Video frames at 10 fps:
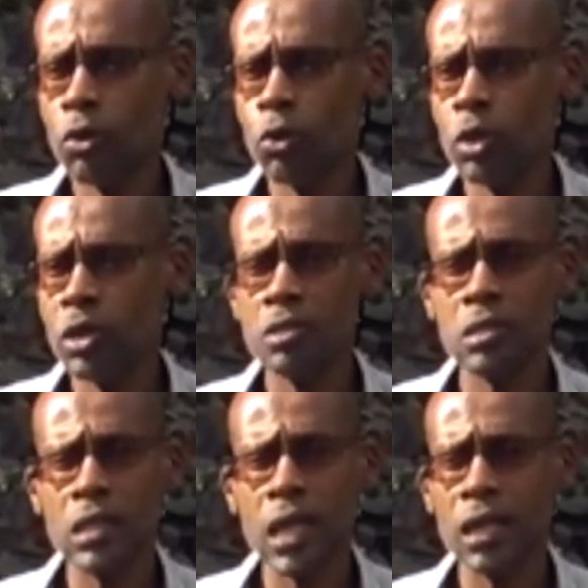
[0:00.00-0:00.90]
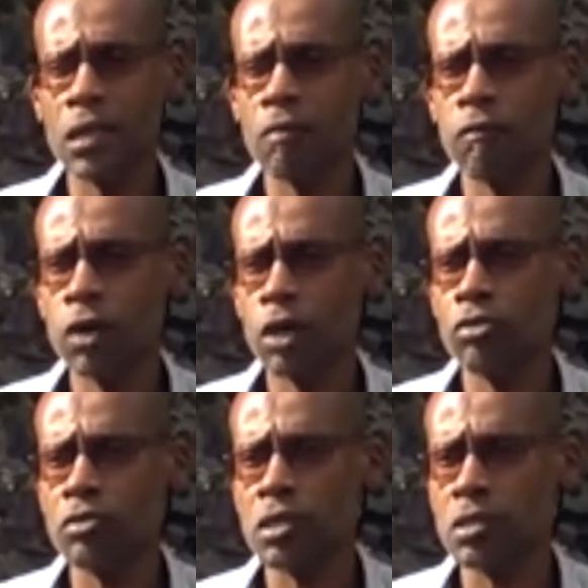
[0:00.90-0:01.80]
oldest standing
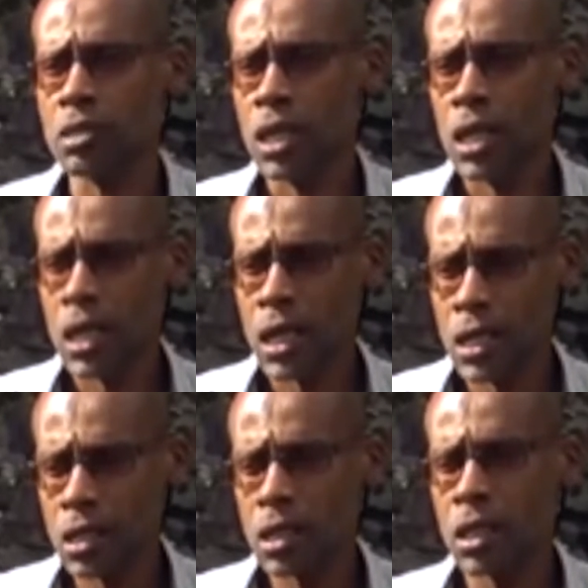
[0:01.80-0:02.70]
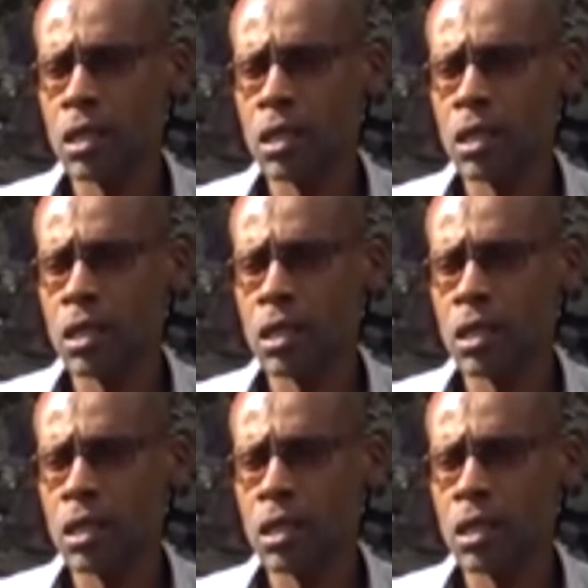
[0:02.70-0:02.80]
fortresses in the